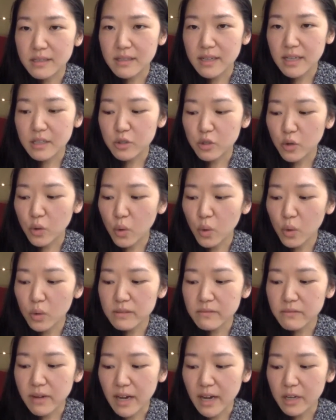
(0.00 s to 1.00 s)
And your whole
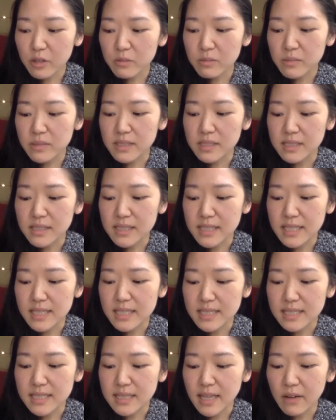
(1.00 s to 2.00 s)
environment
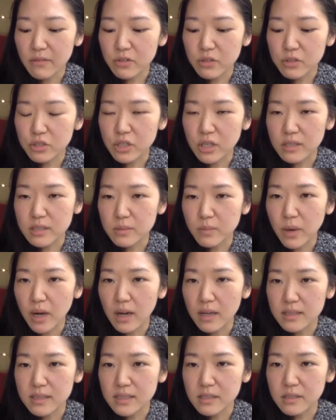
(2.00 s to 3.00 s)
is never just
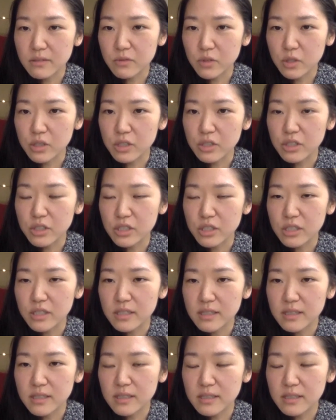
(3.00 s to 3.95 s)
positive or good.